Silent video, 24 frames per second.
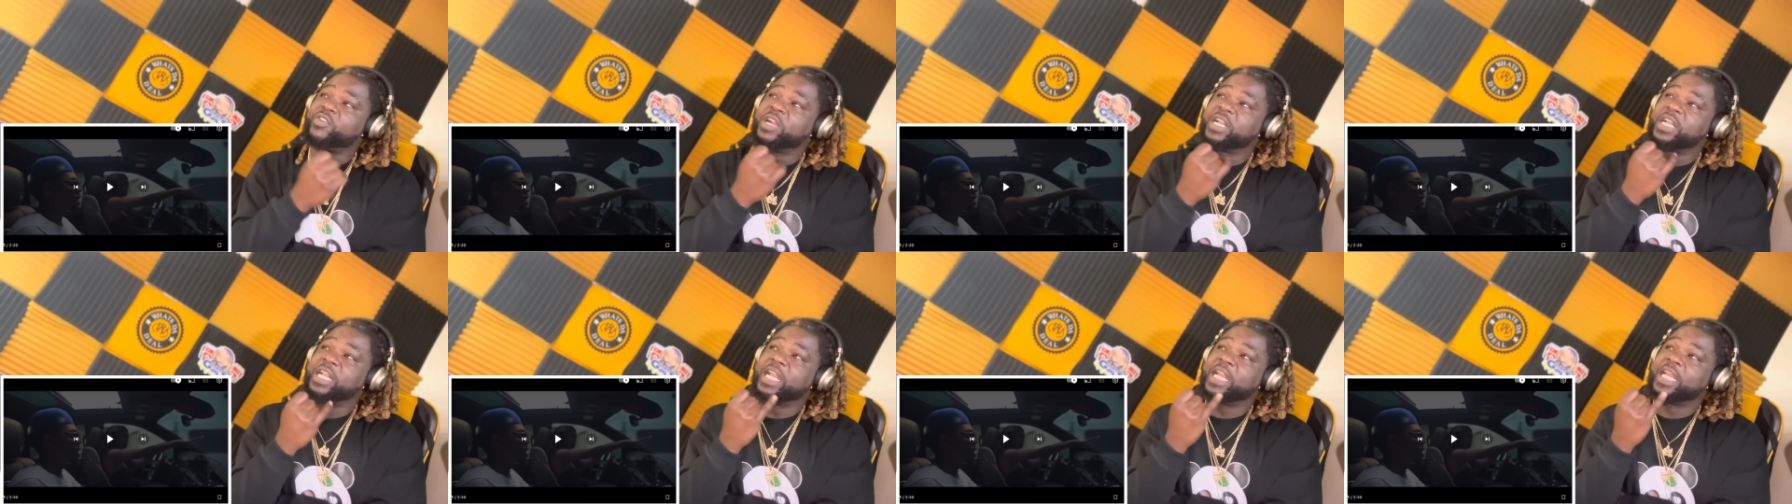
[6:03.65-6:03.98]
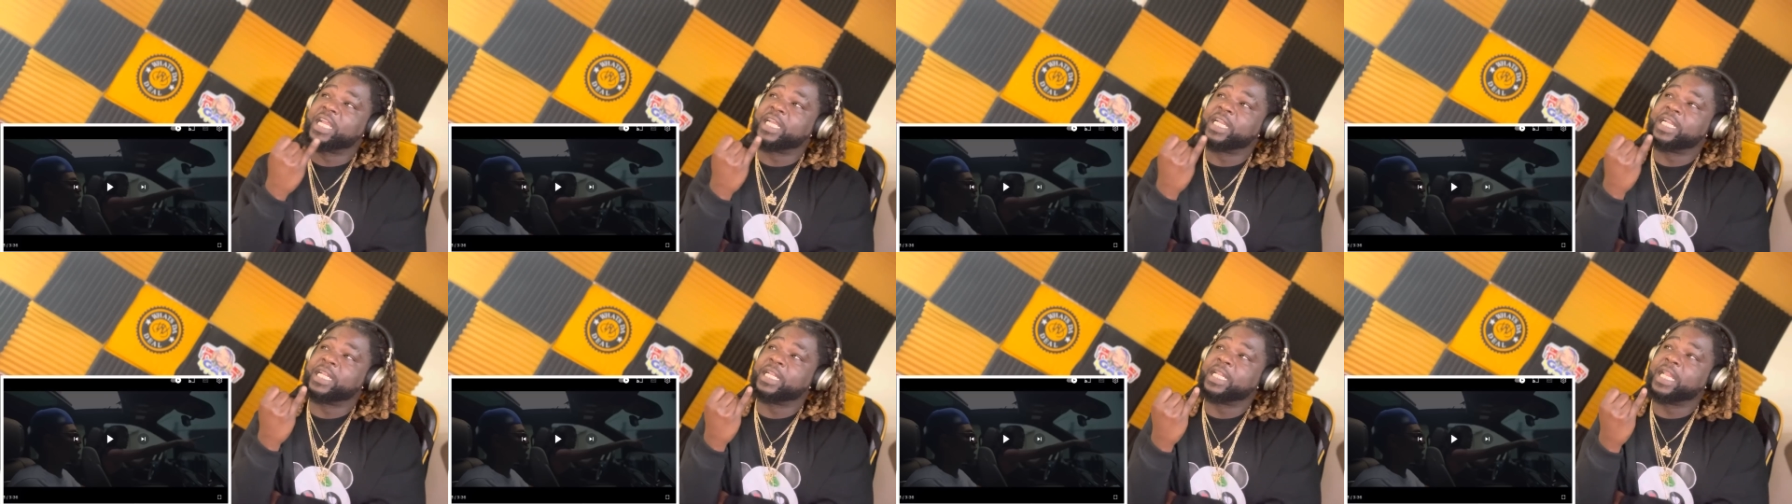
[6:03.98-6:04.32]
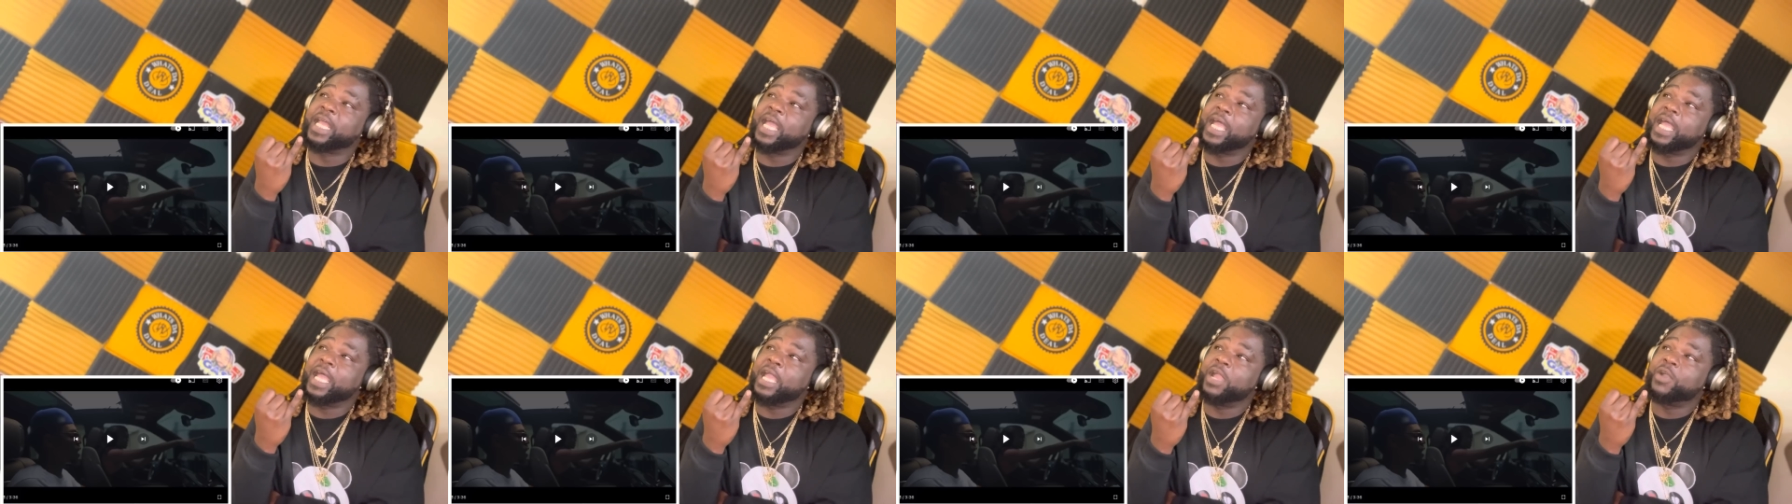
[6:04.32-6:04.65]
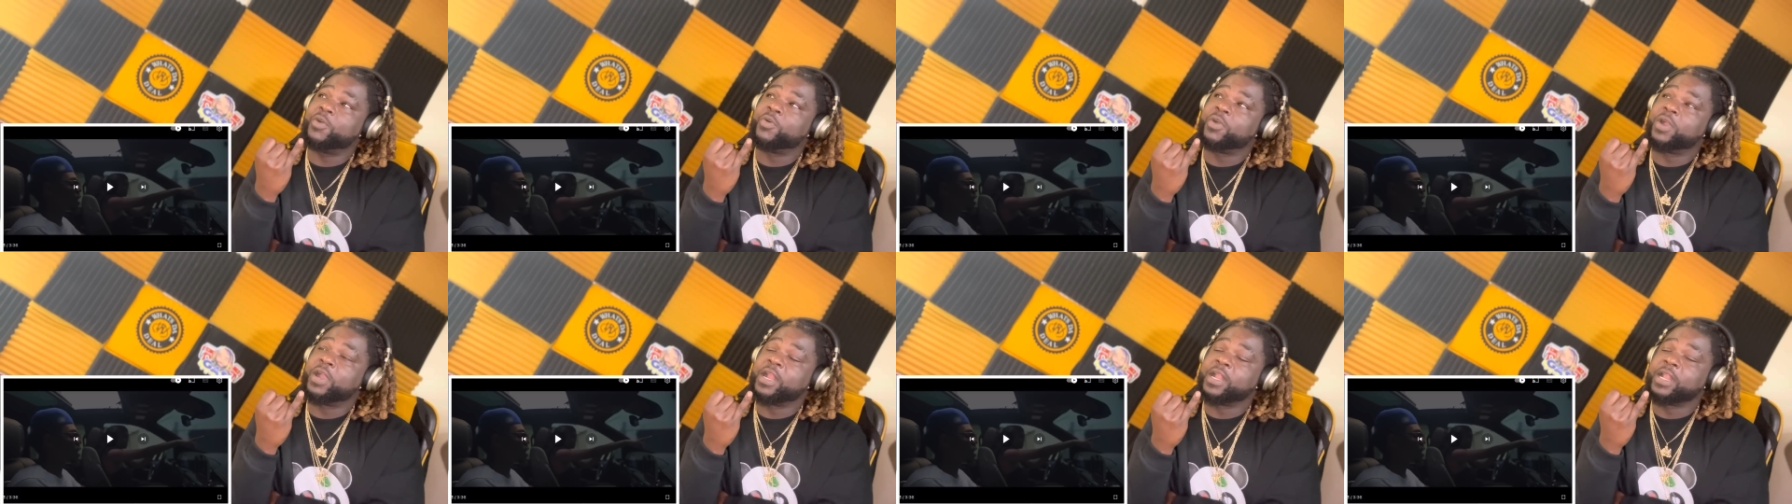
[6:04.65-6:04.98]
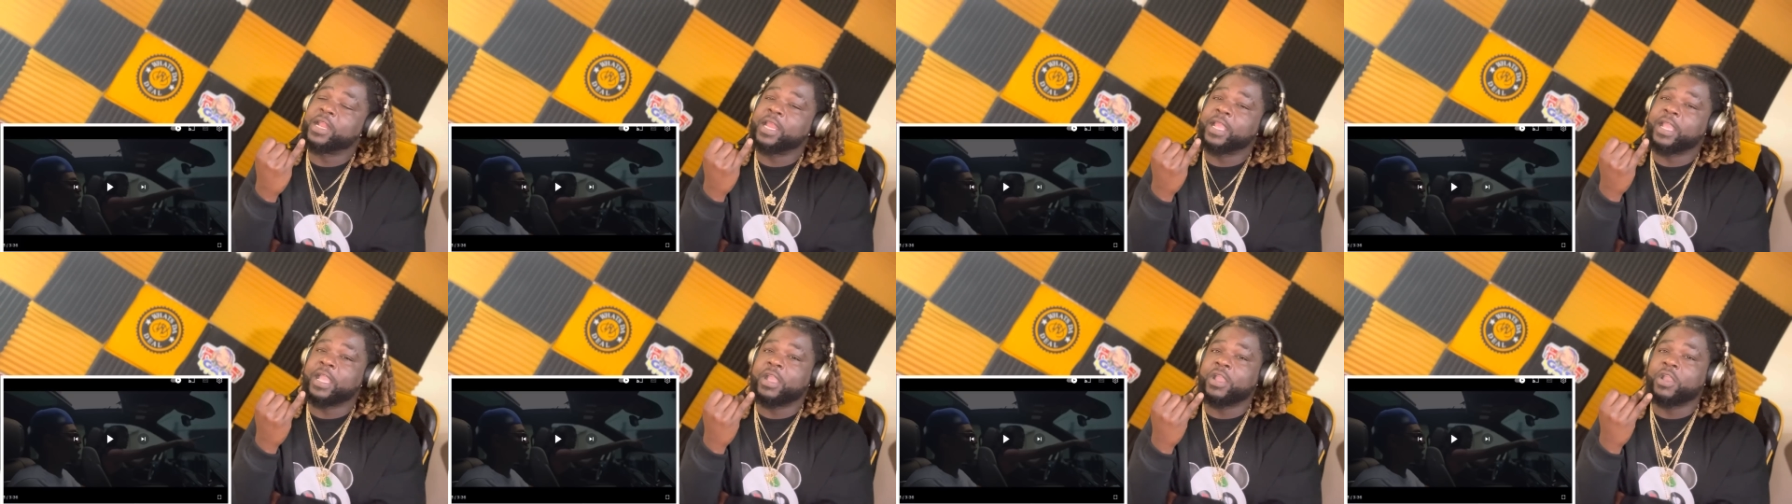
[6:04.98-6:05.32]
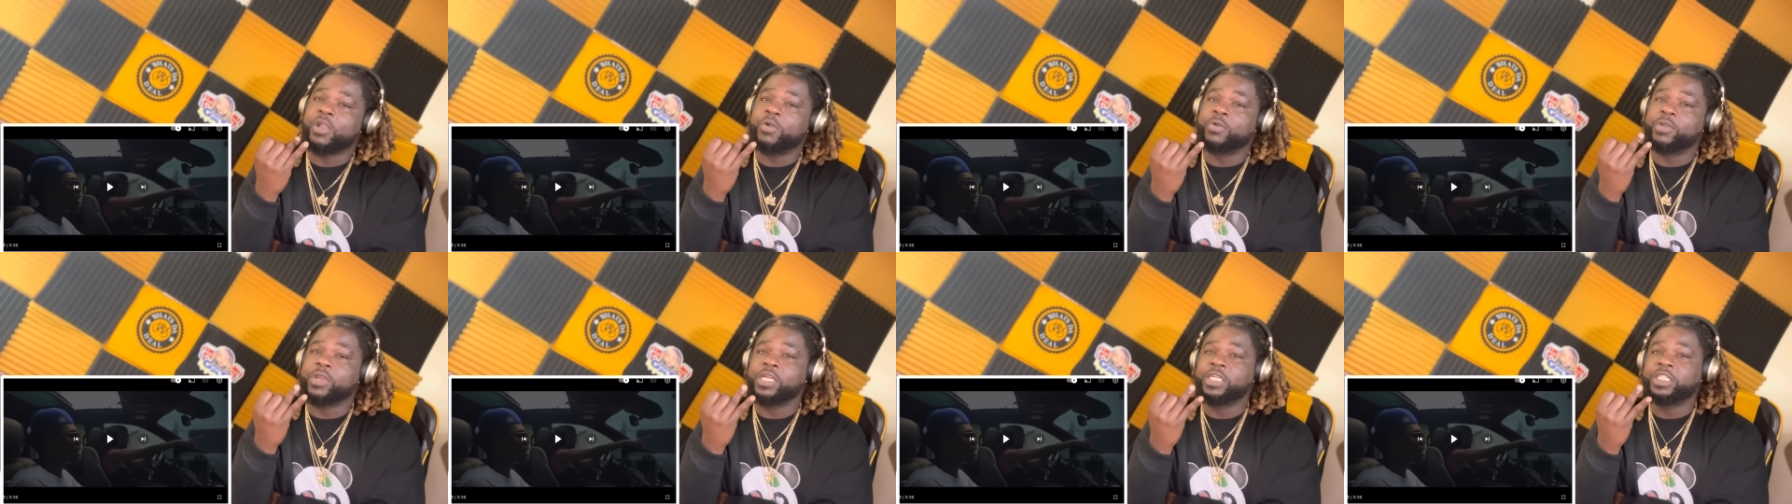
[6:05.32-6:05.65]
a nigga die or a nigga
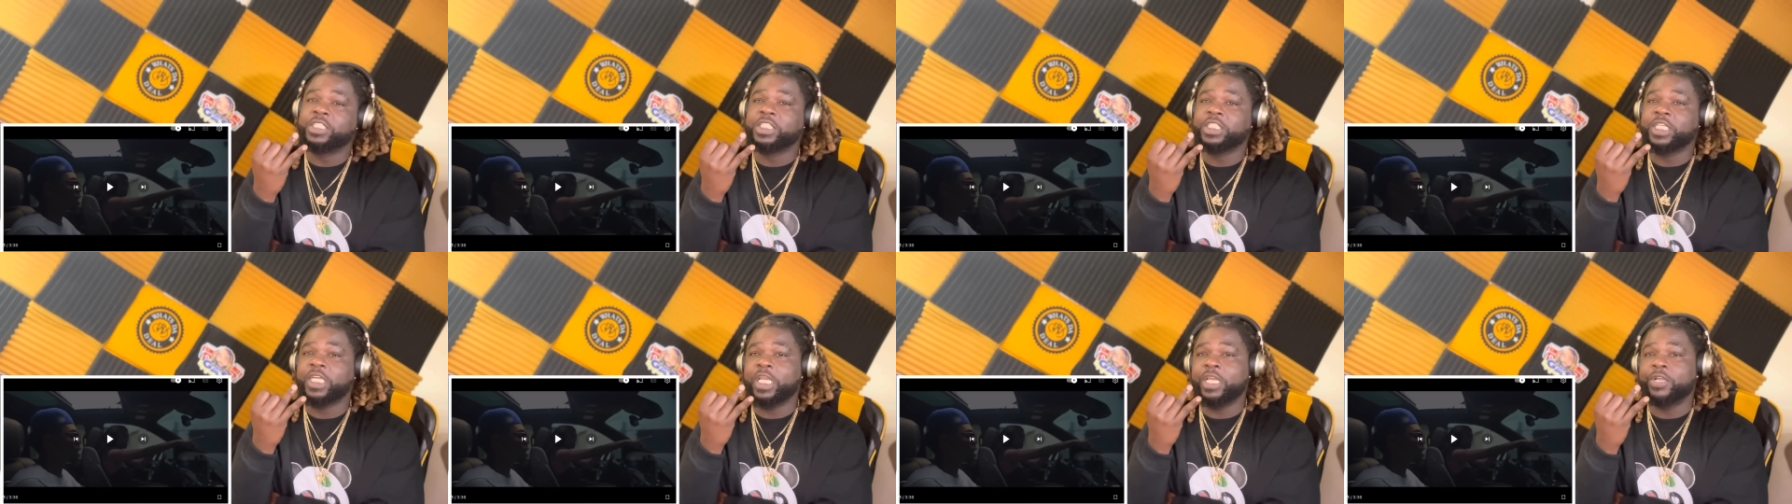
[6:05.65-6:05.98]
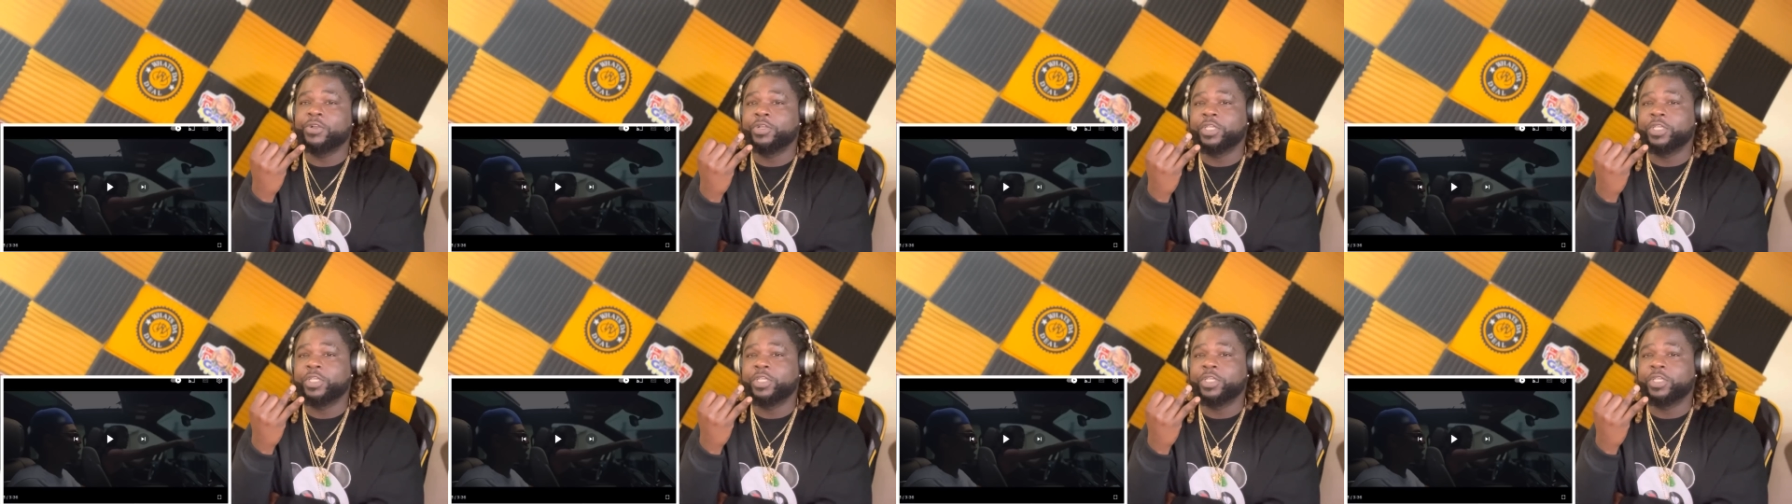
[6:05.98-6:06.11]
go to jail,